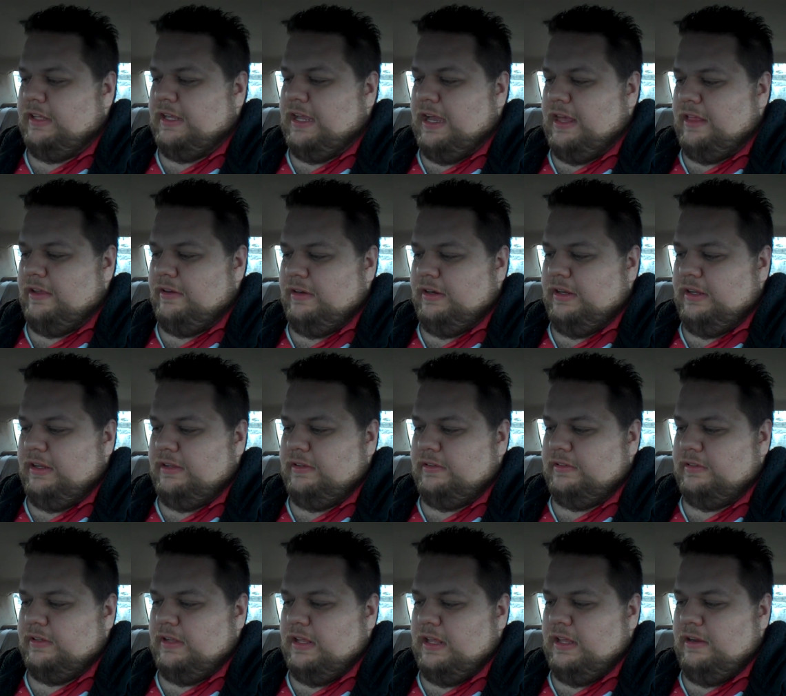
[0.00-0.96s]

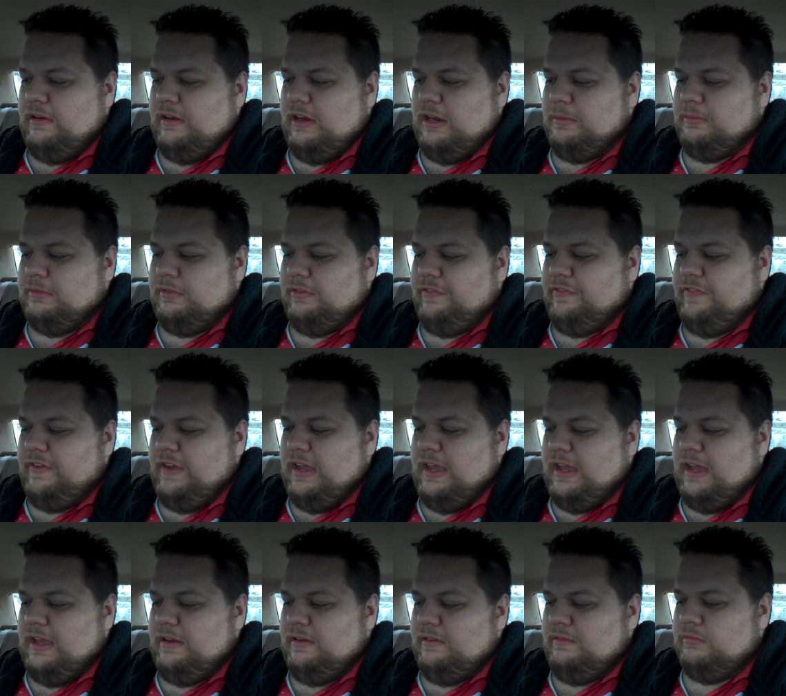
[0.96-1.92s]
calories, 8 grams of
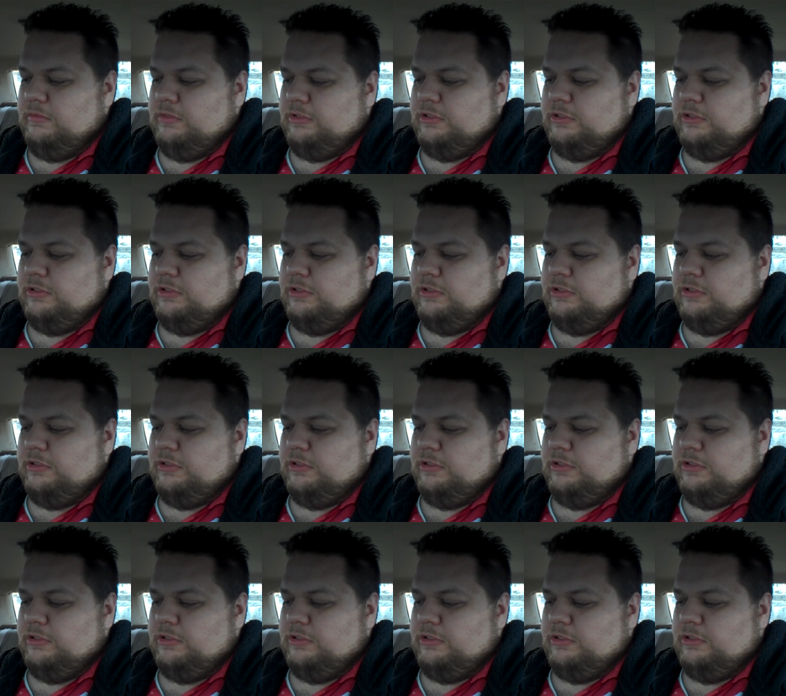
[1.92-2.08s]
fat,